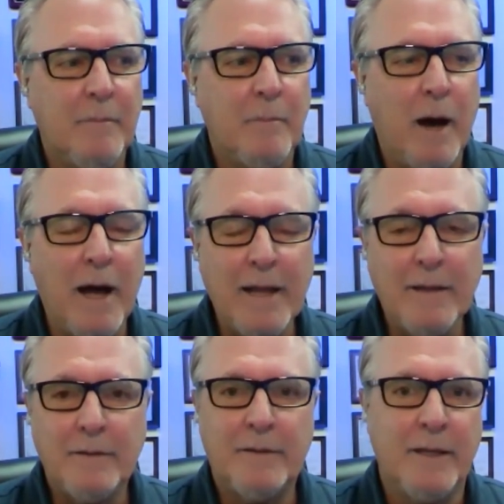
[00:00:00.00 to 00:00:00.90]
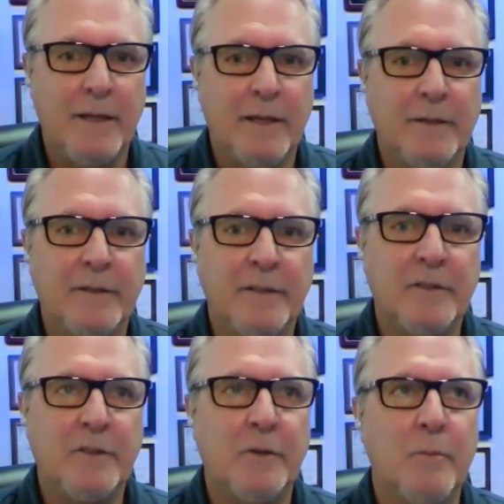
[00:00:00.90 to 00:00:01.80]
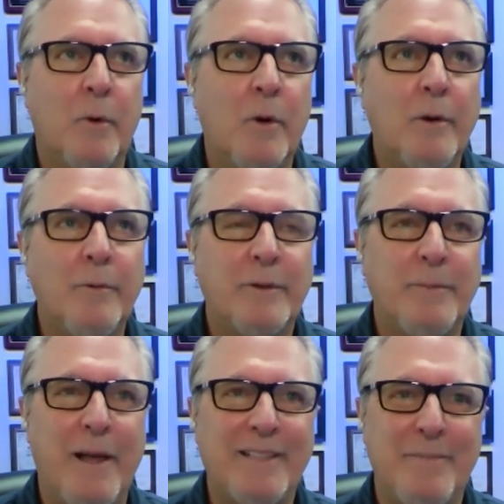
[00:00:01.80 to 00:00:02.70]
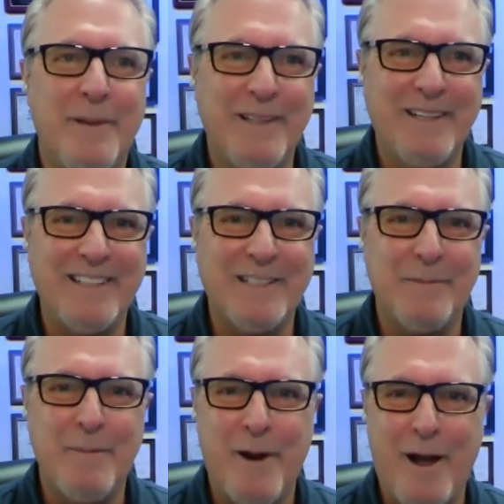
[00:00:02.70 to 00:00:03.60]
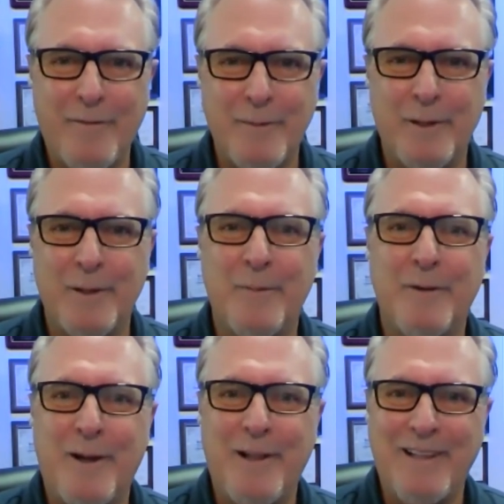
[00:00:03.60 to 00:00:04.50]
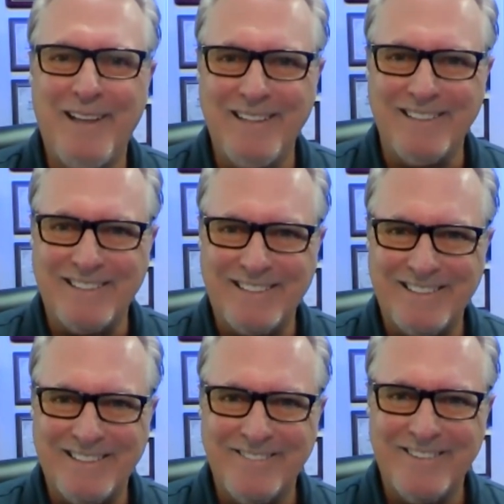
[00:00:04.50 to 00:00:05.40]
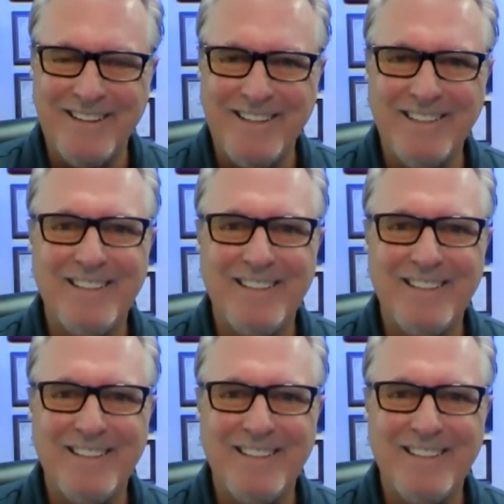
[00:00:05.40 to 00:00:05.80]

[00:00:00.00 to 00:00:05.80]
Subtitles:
my thing is, it's your moral responsibility to be profitable above all else, right?